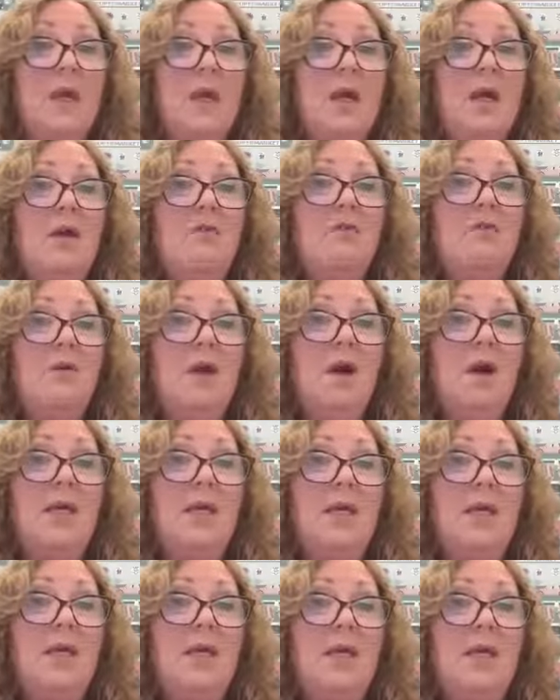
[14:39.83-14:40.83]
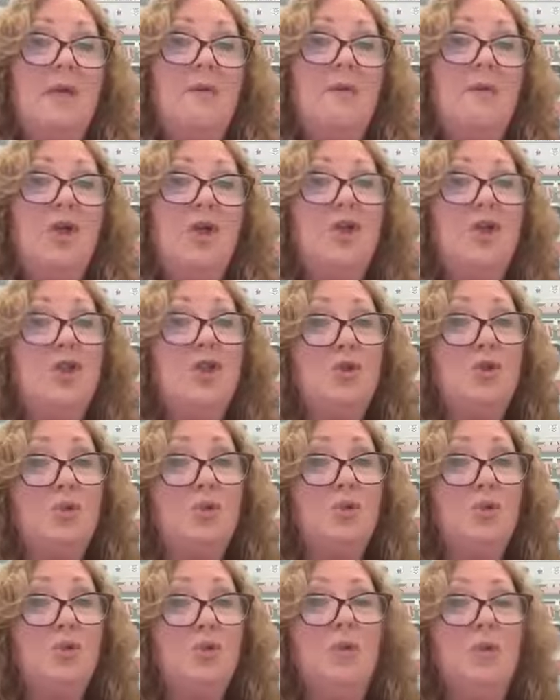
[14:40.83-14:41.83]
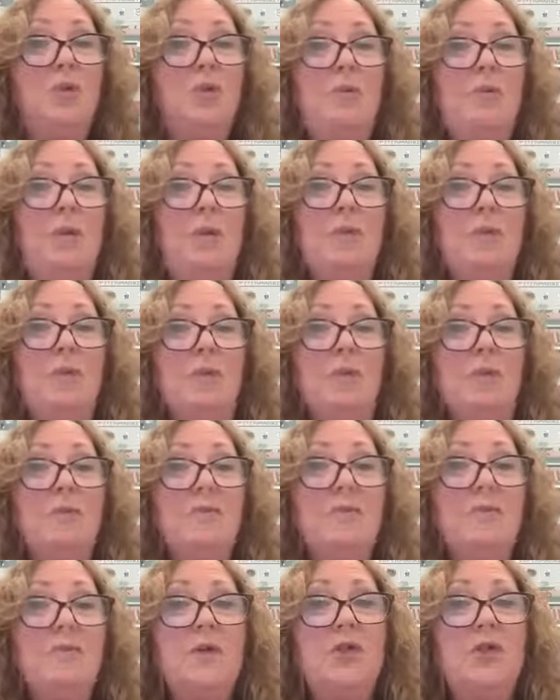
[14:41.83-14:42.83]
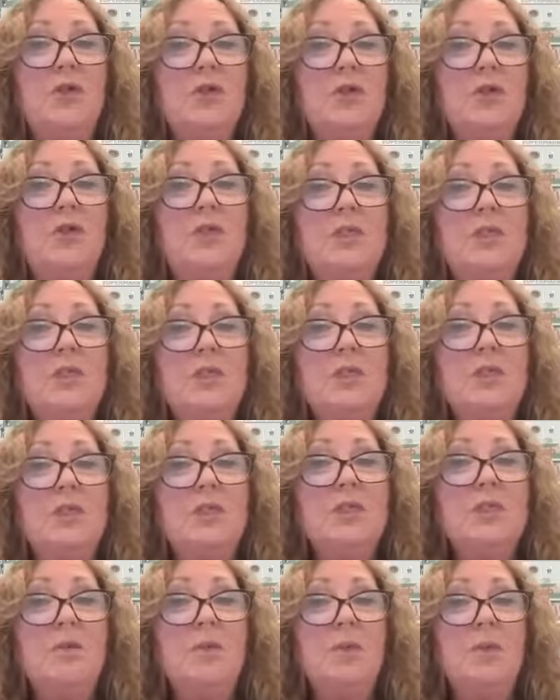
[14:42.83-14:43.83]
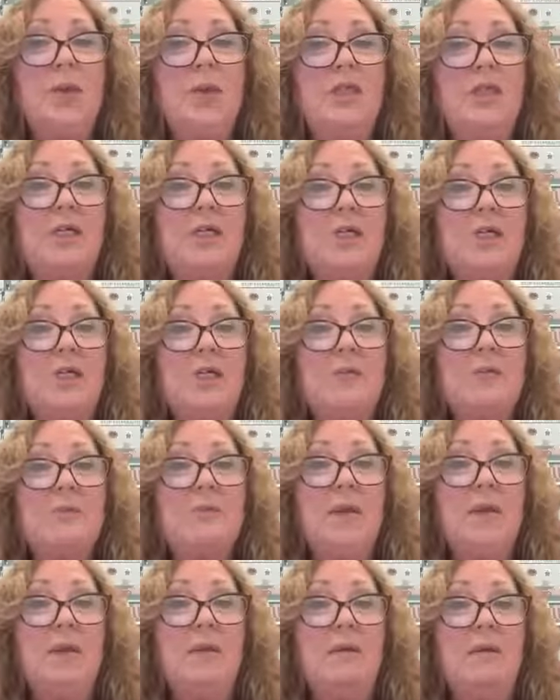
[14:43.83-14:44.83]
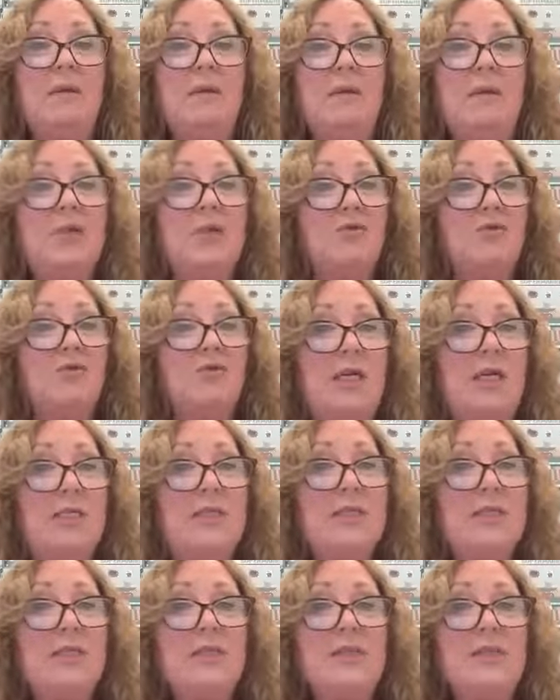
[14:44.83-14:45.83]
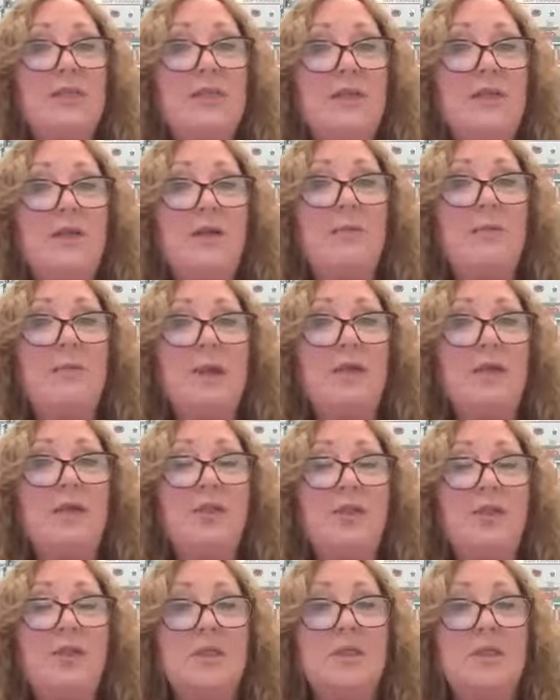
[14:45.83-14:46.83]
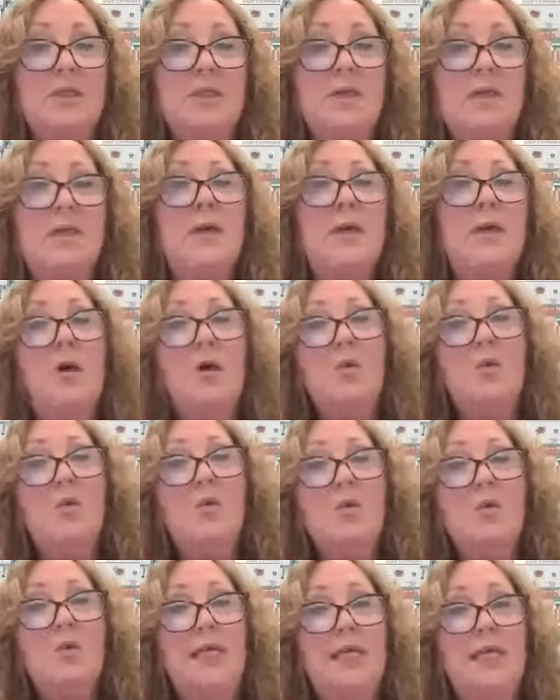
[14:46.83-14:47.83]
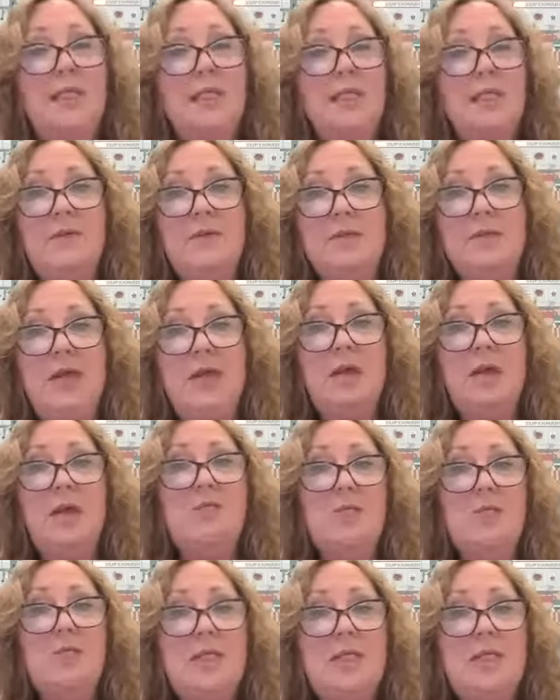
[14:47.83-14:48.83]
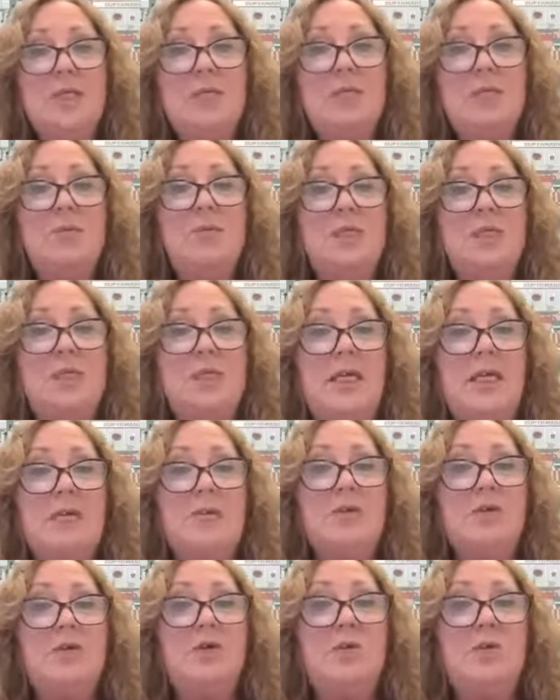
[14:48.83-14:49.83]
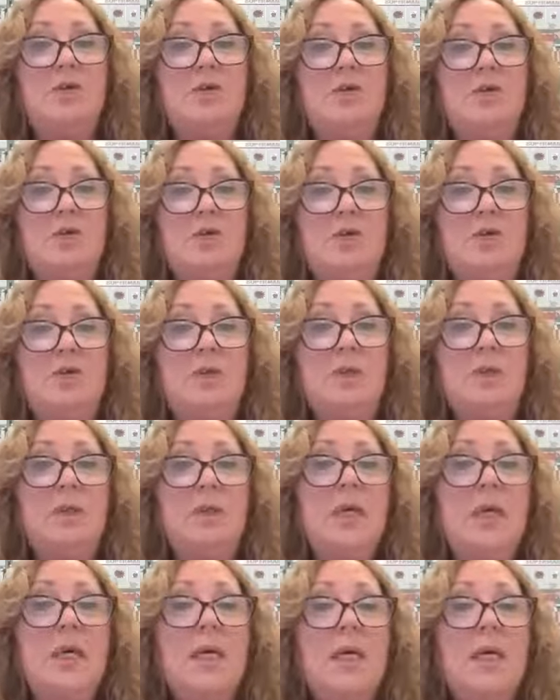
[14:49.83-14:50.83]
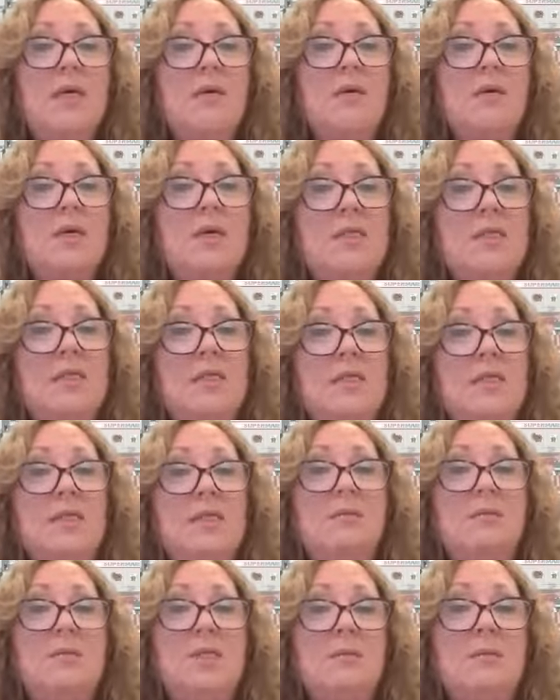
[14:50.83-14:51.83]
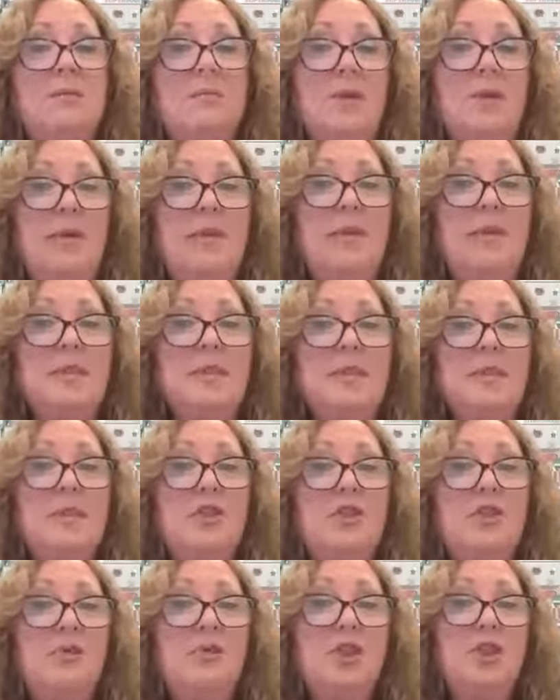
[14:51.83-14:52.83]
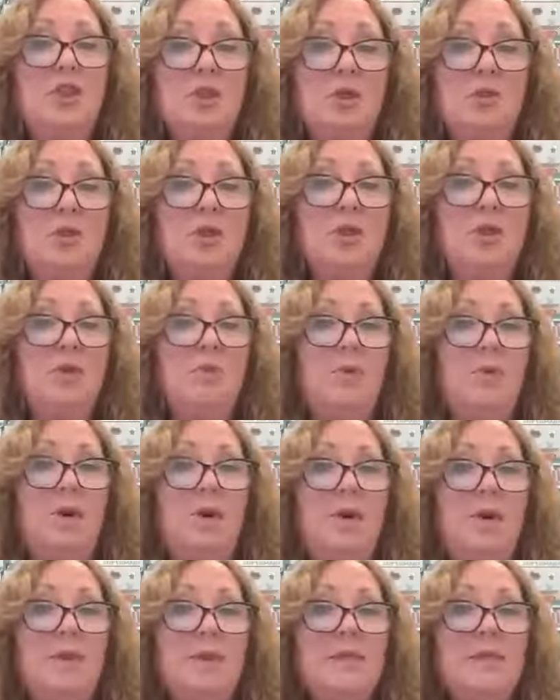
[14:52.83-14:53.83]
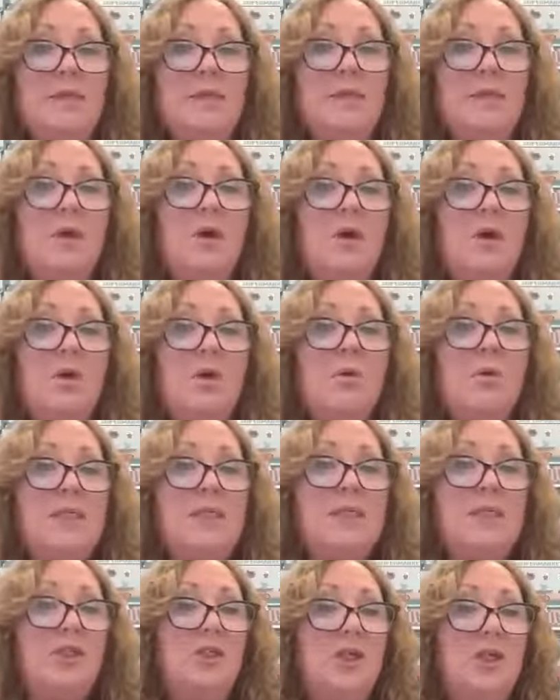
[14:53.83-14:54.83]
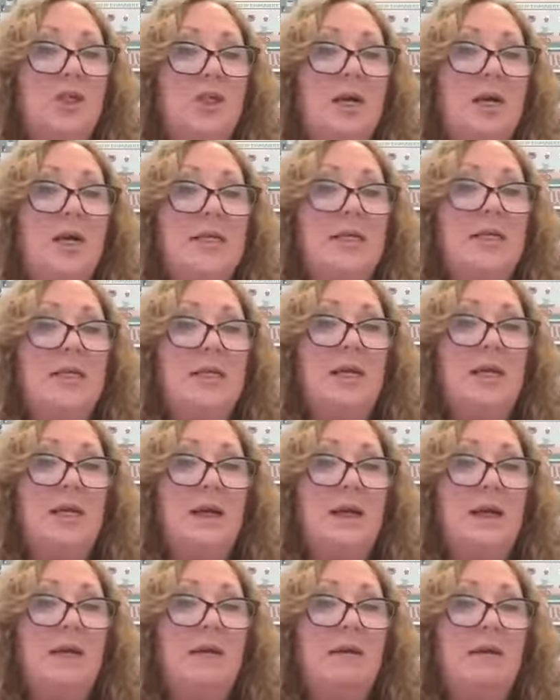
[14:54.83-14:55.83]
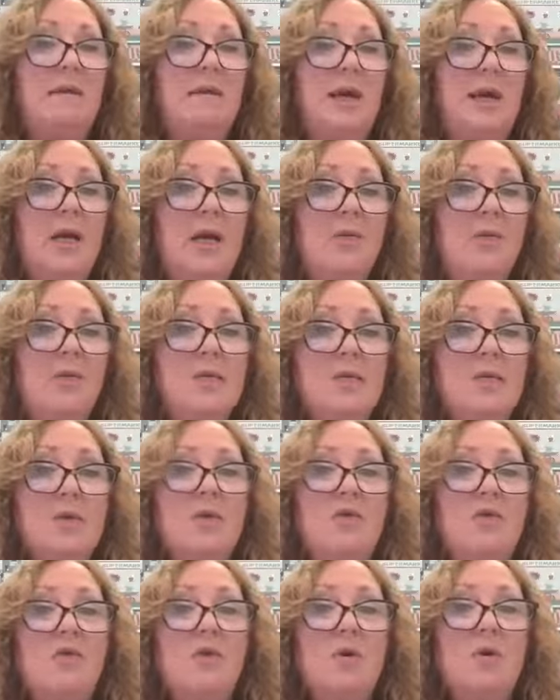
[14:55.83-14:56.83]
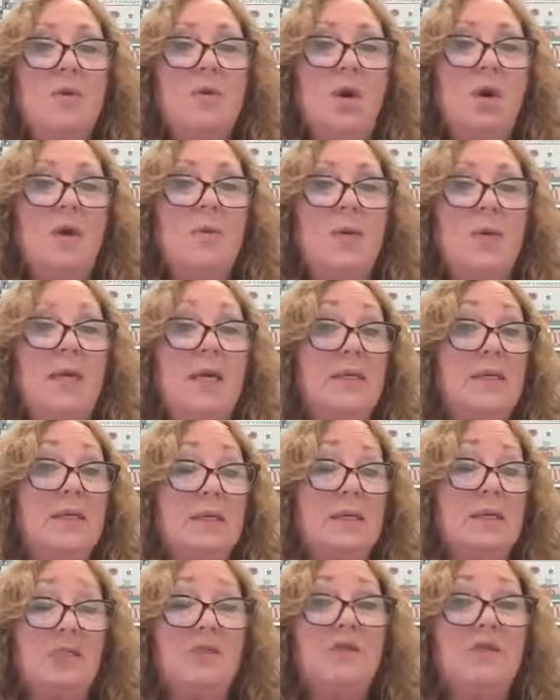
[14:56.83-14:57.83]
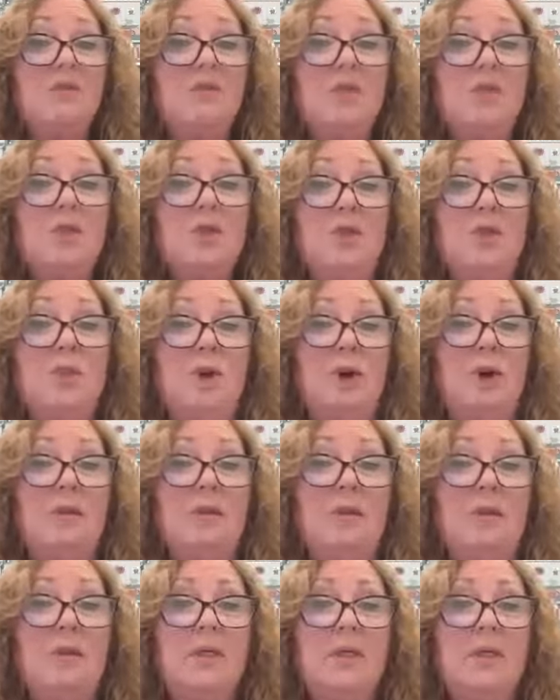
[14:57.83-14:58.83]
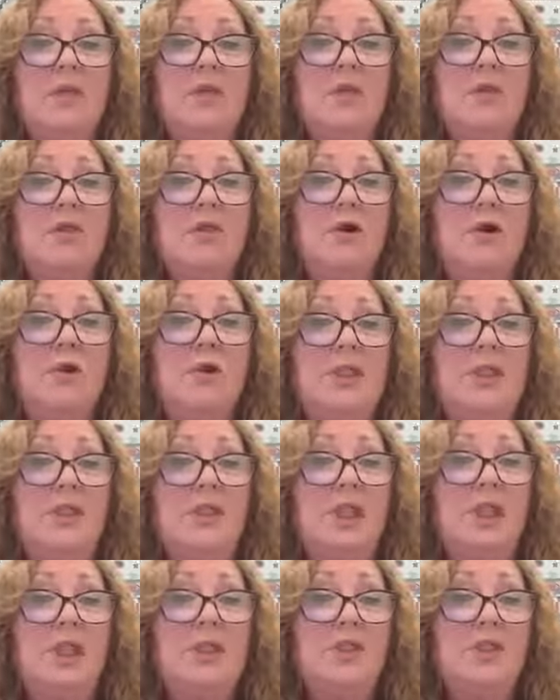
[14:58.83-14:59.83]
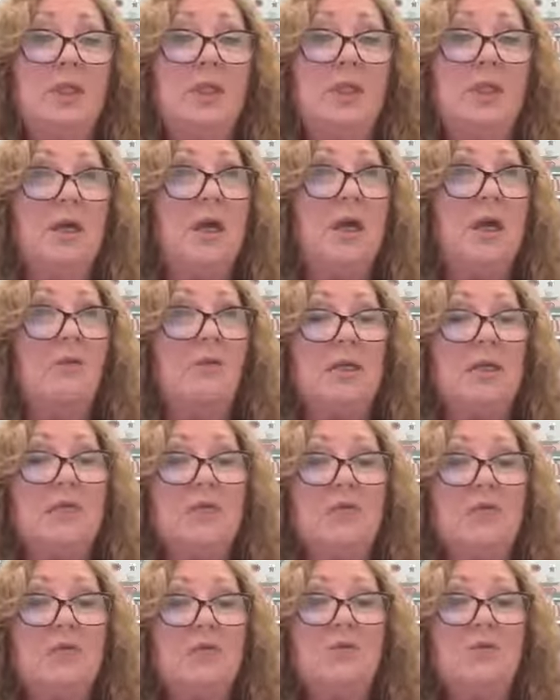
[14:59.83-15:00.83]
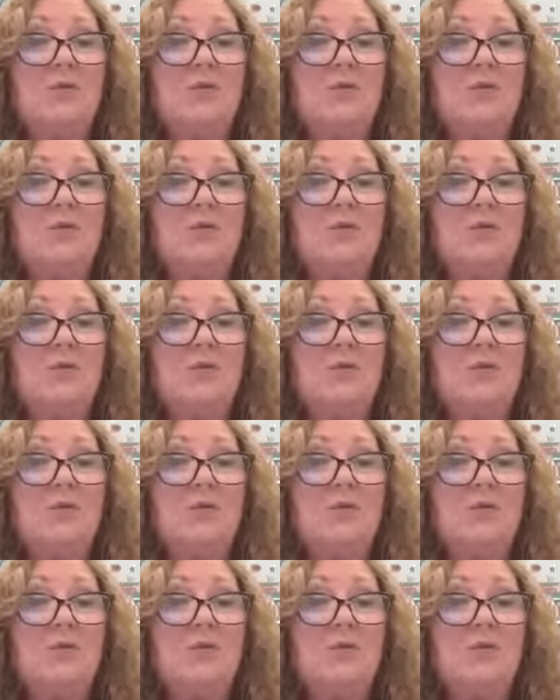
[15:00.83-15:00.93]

And finally, you should also remember that due diligence obligations mean that directors and senior managers will need to have taken reasonable steps to ensure there are systems in place to ensure compliance with Section 9CA and also the requirement under Section 41 to not be charging unreasonable